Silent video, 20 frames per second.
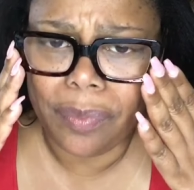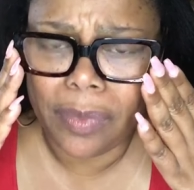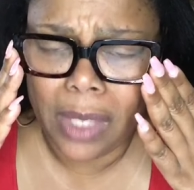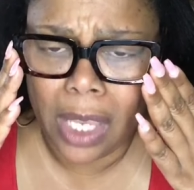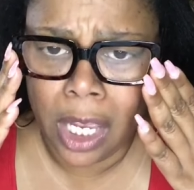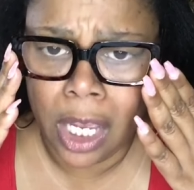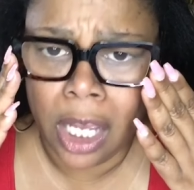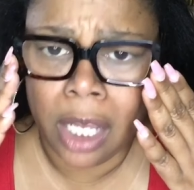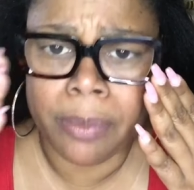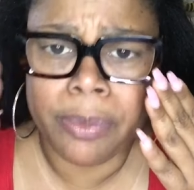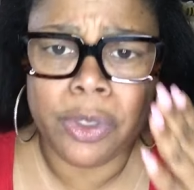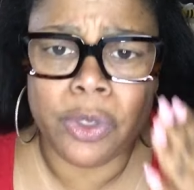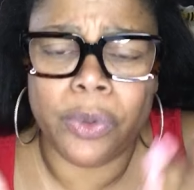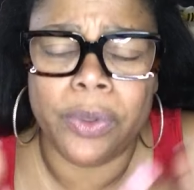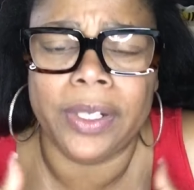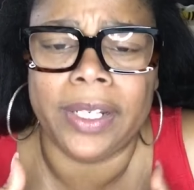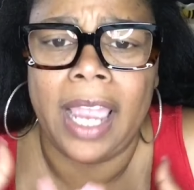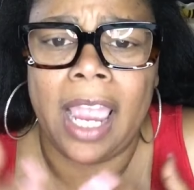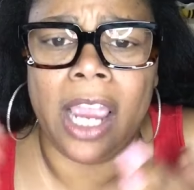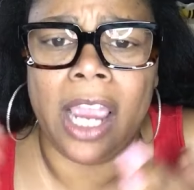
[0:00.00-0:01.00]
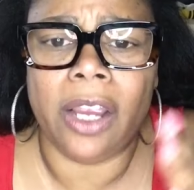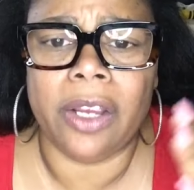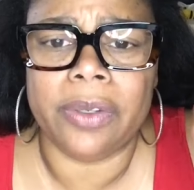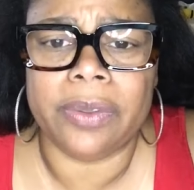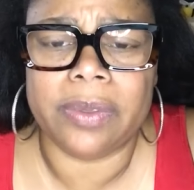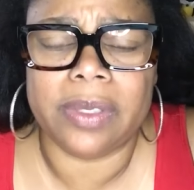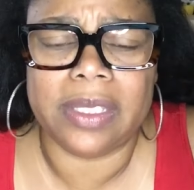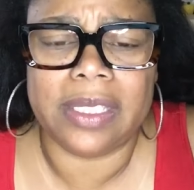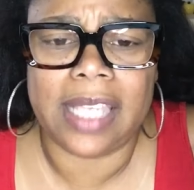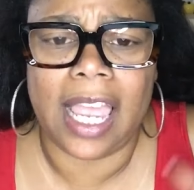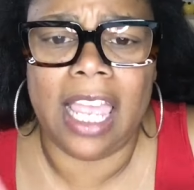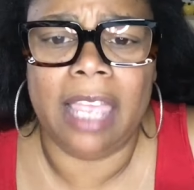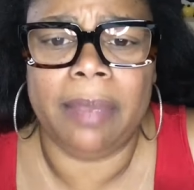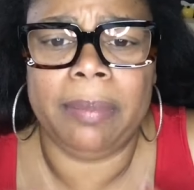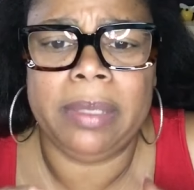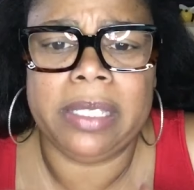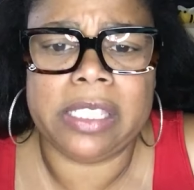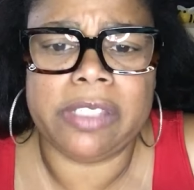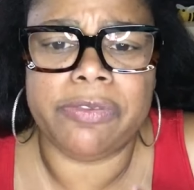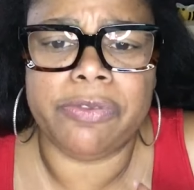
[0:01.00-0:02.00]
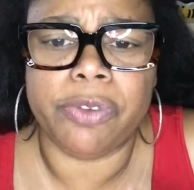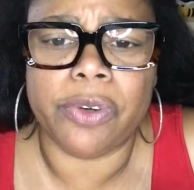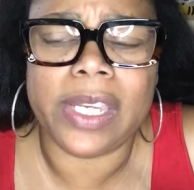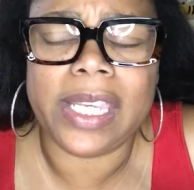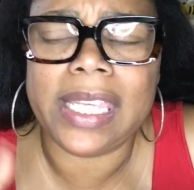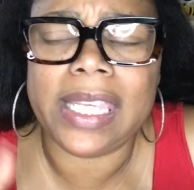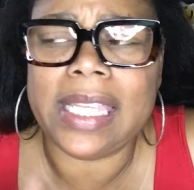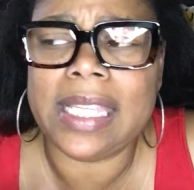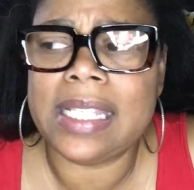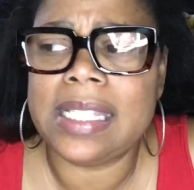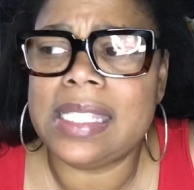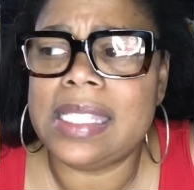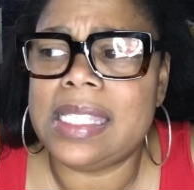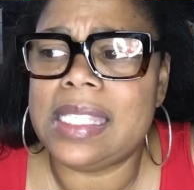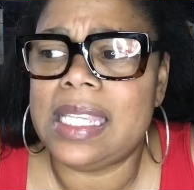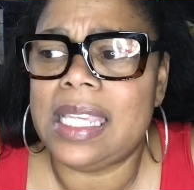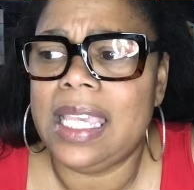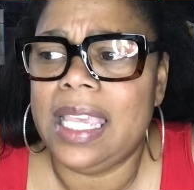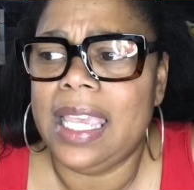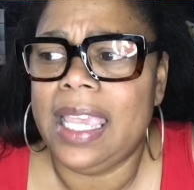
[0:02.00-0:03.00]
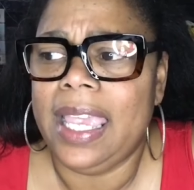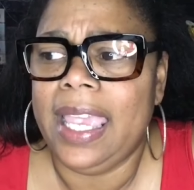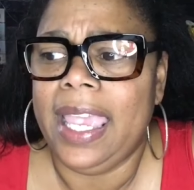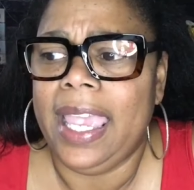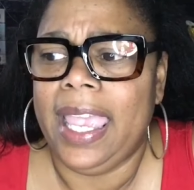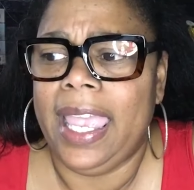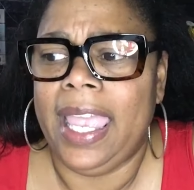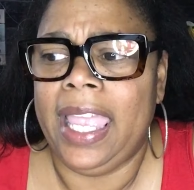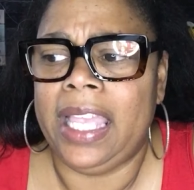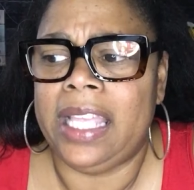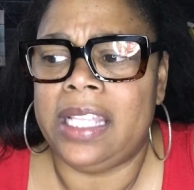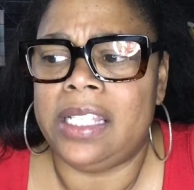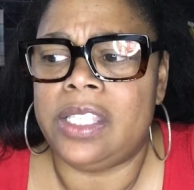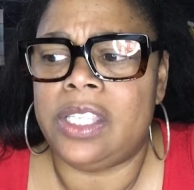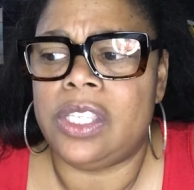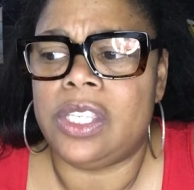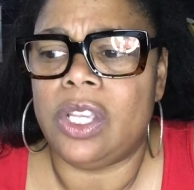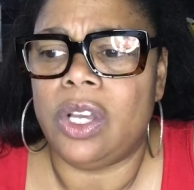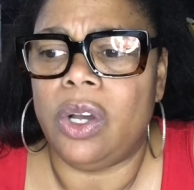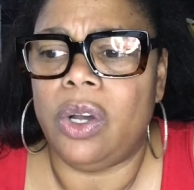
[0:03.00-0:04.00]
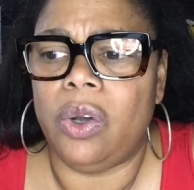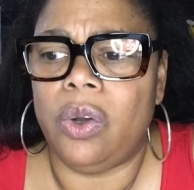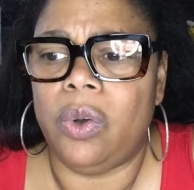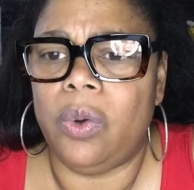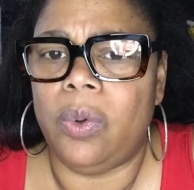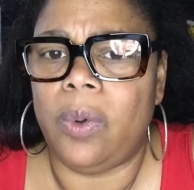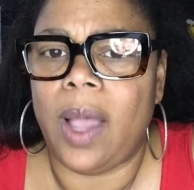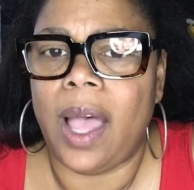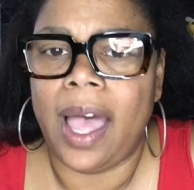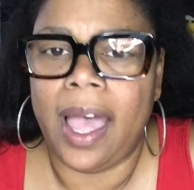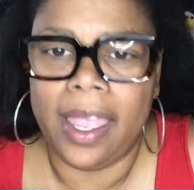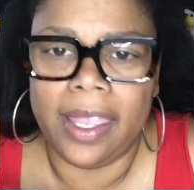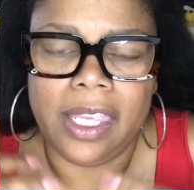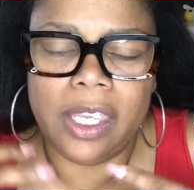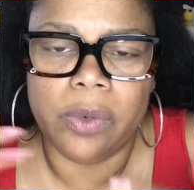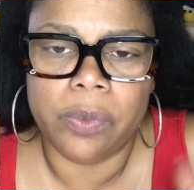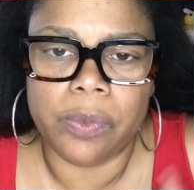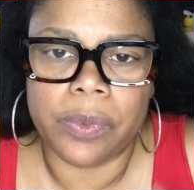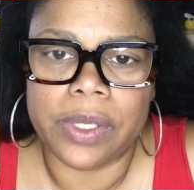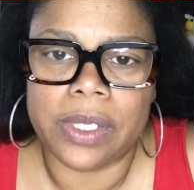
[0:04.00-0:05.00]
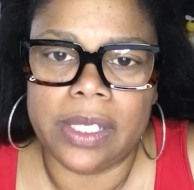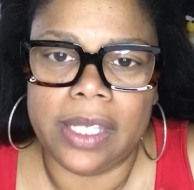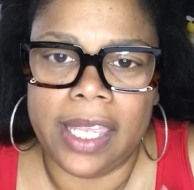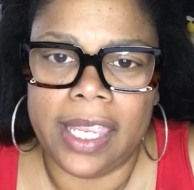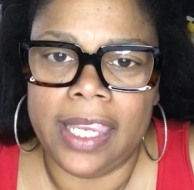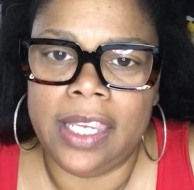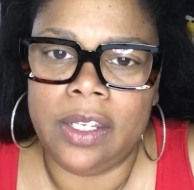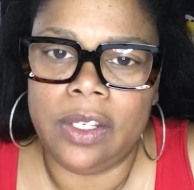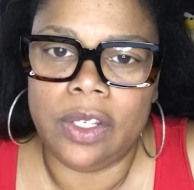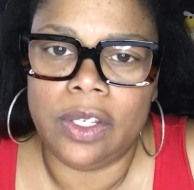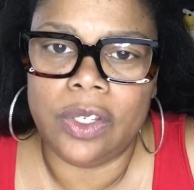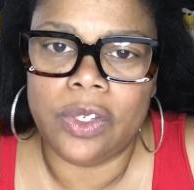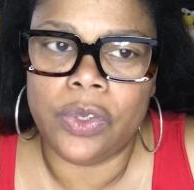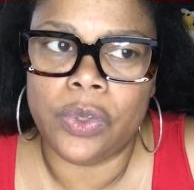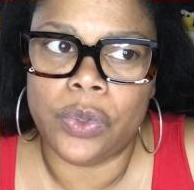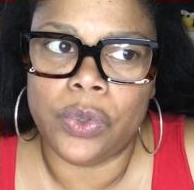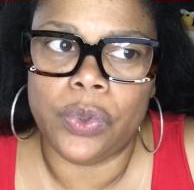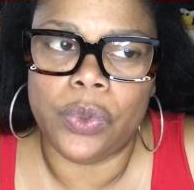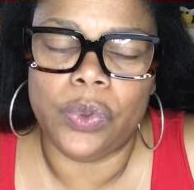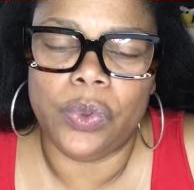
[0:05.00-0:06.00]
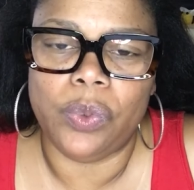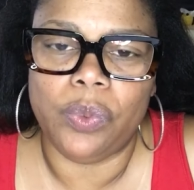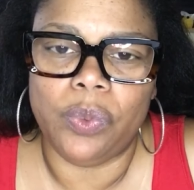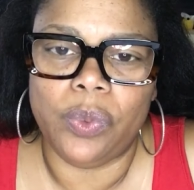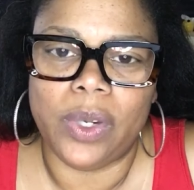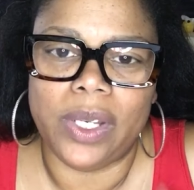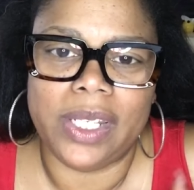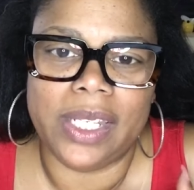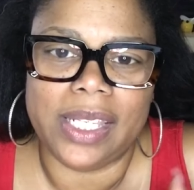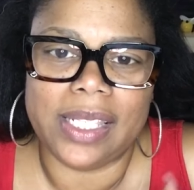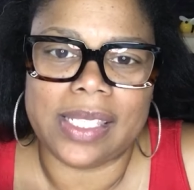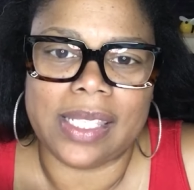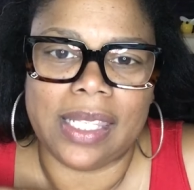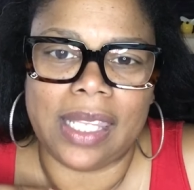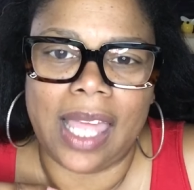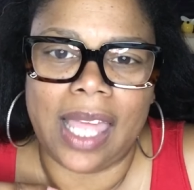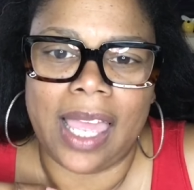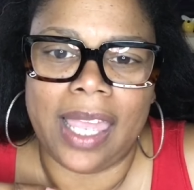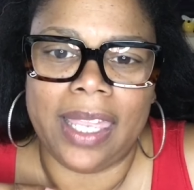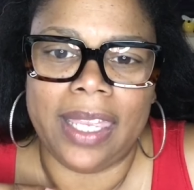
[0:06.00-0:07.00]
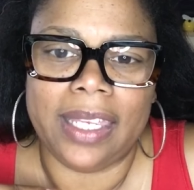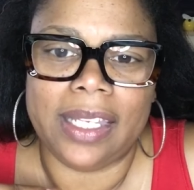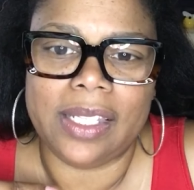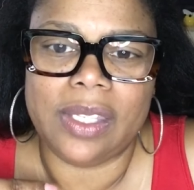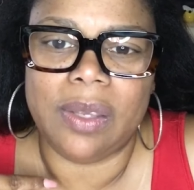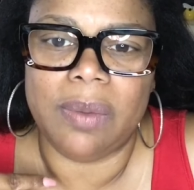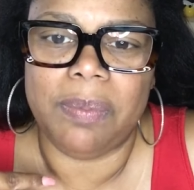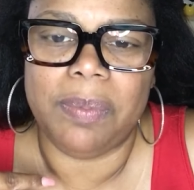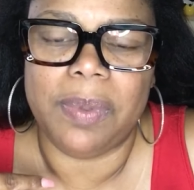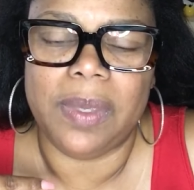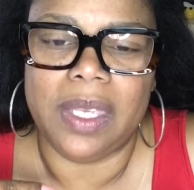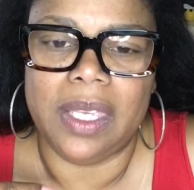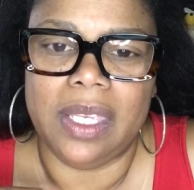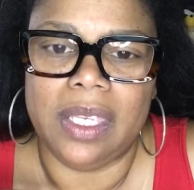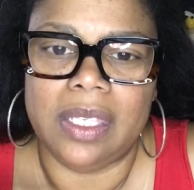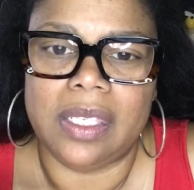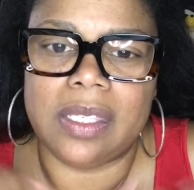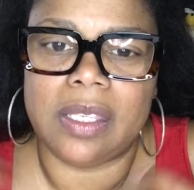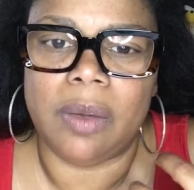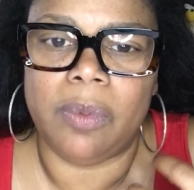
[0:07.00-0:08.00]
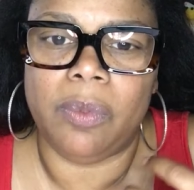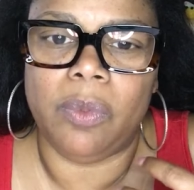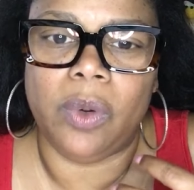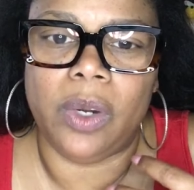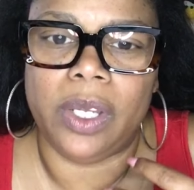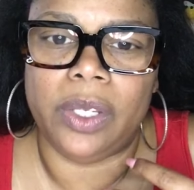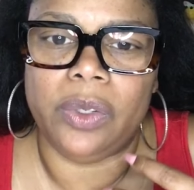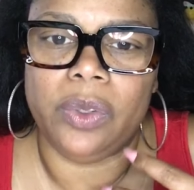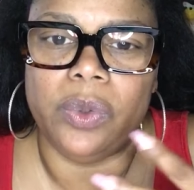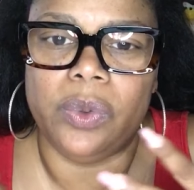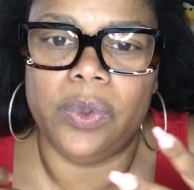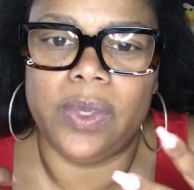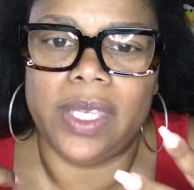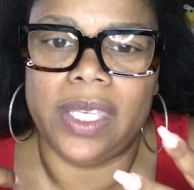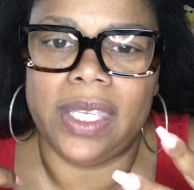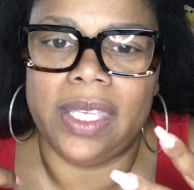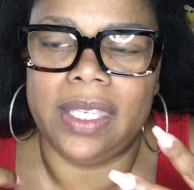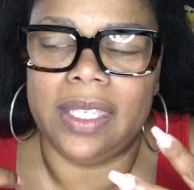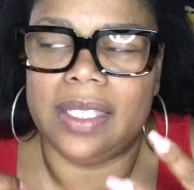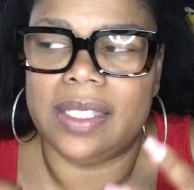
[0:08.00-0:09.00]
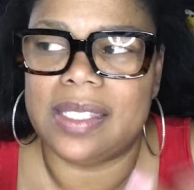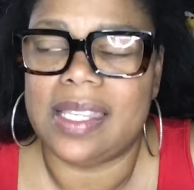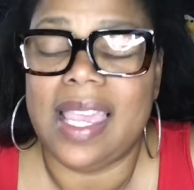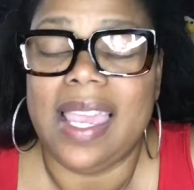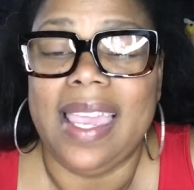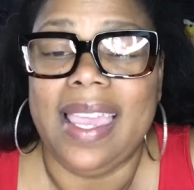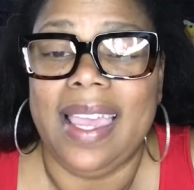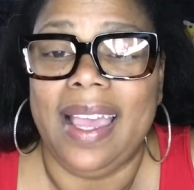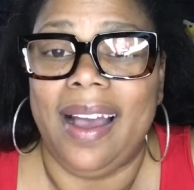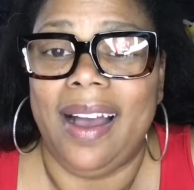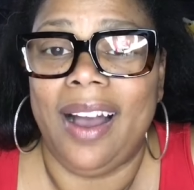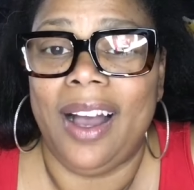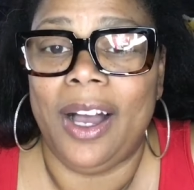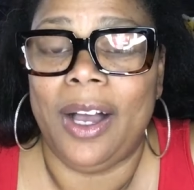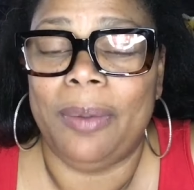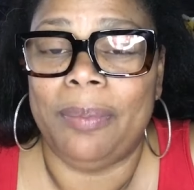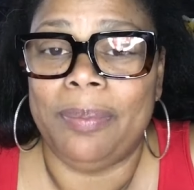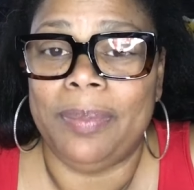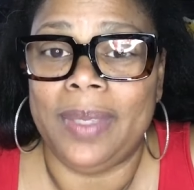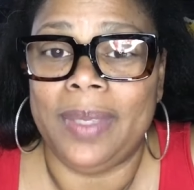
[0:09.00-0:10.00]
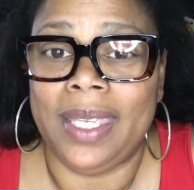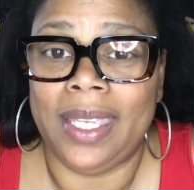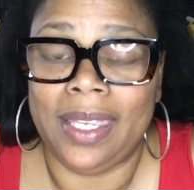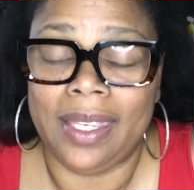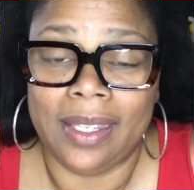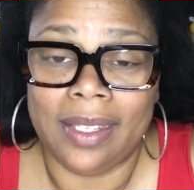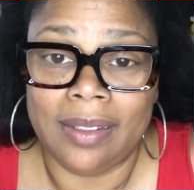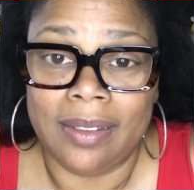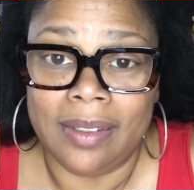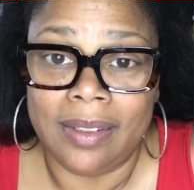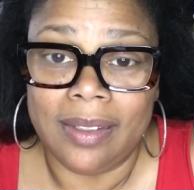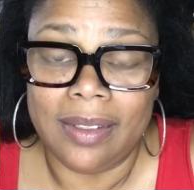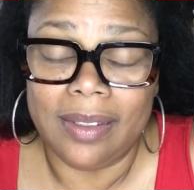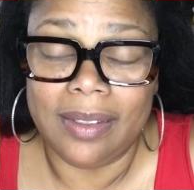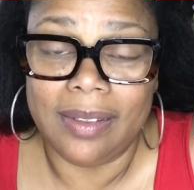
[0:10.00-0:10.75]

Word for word: um, during our time as friends. And so I can relate to what it's like to be someone who is um, in,